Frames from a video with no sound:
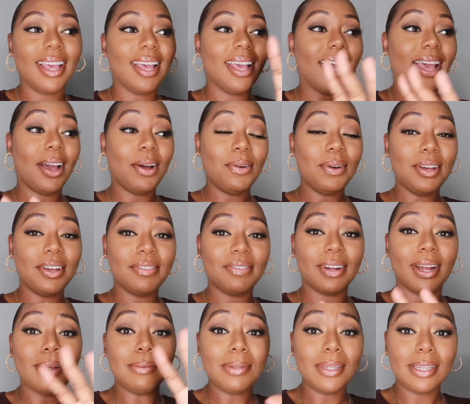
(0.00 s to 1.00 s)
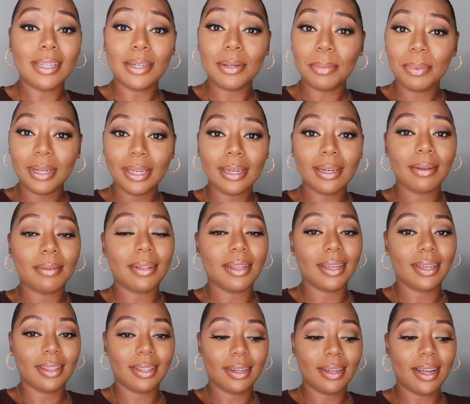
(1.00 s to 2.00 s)
however I'm still putting up
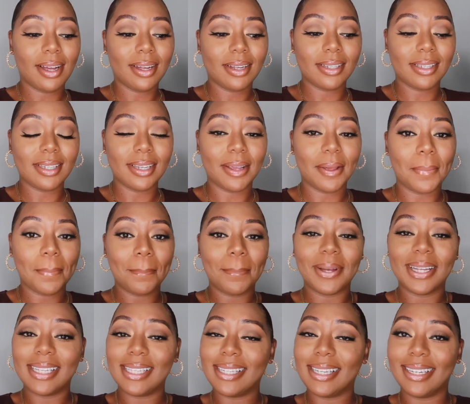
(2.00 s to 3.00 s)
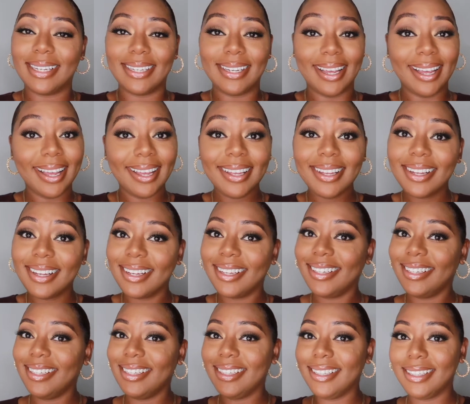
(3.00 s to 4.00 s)
that other content but today
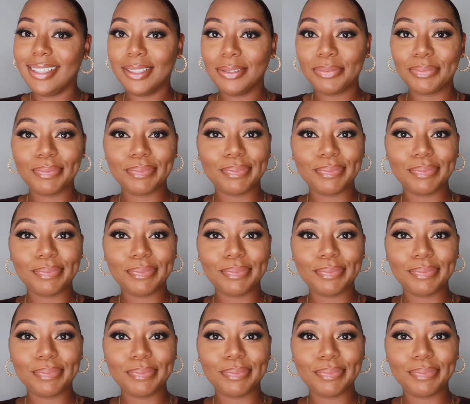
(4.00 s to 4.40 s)
honey